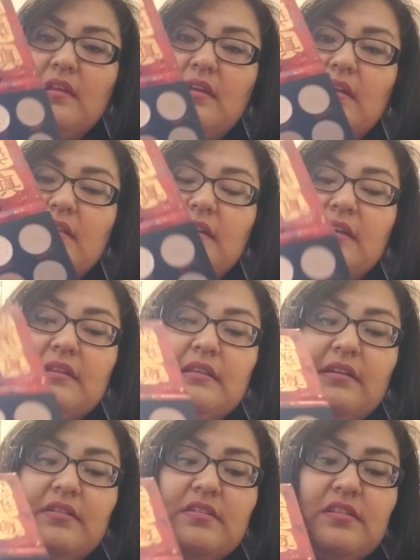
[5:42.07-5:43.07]
Like
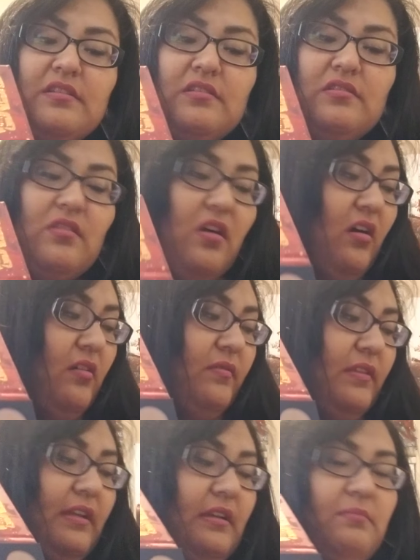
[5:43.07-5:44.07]
they're soft,
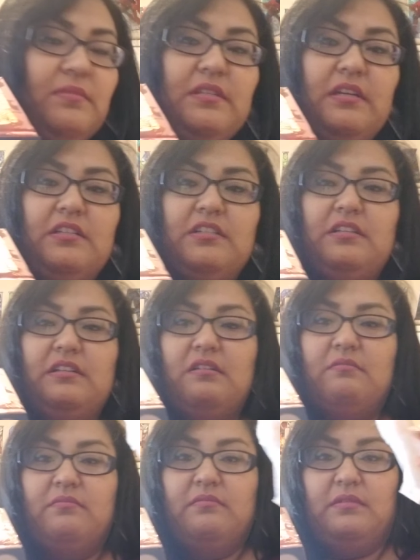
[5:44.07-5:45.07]
like I'm touching
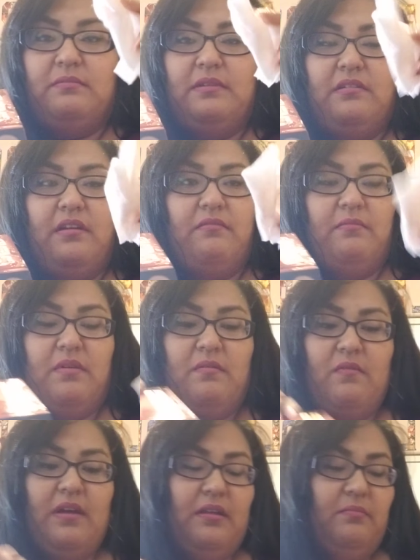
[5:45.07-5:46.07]
them. I'll grab my
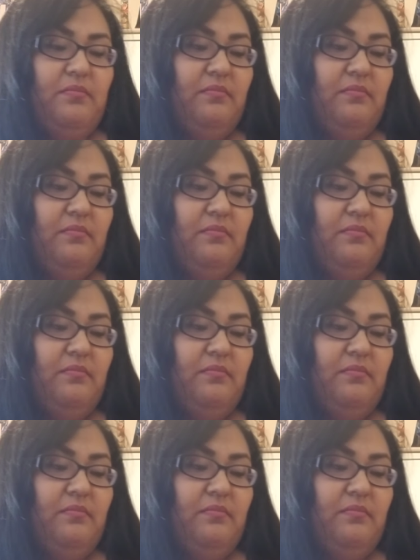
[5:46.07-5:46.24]
white.